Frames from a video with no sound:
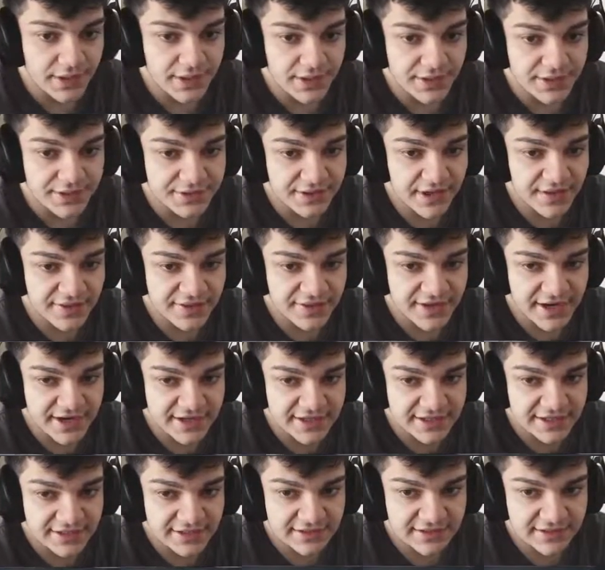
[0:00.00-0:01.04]
Now that I
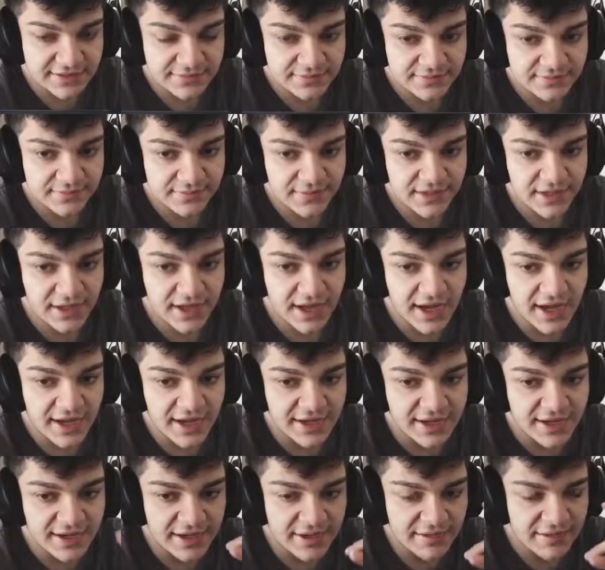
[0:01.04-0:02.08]
kill him,
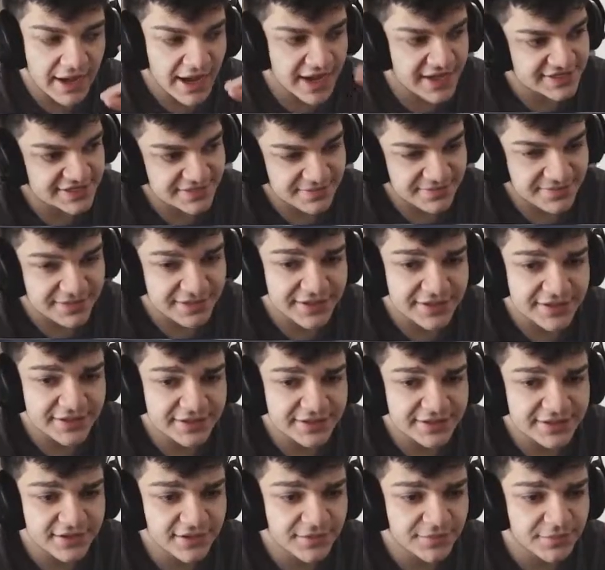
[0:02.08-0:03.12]
I guess I'm thinking
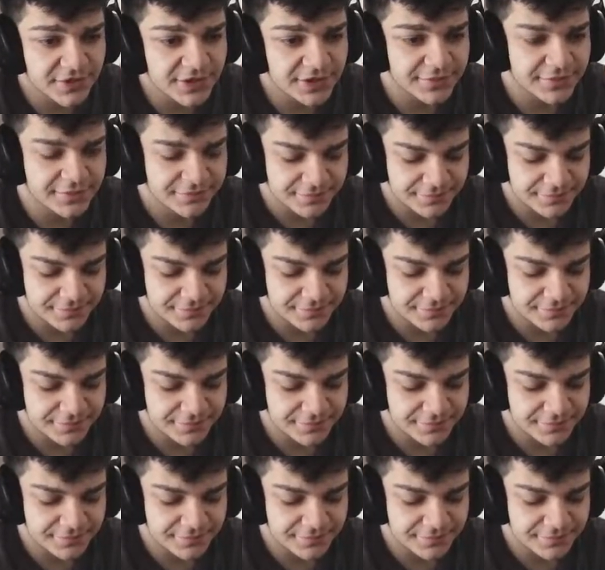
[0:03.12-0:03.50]
here, but